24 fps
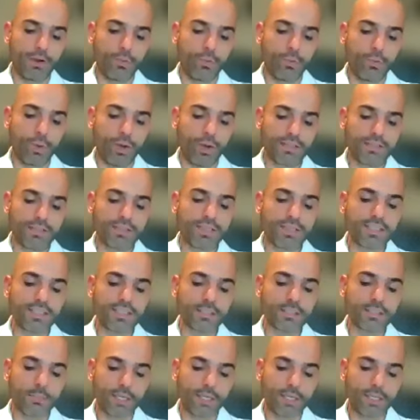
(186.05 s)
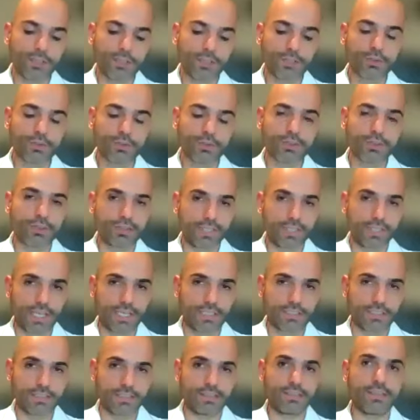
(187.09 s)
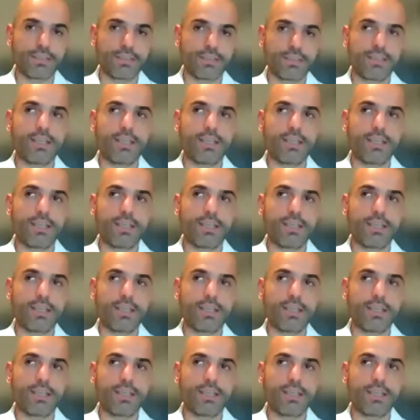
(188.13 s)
Once the inspection was conducted,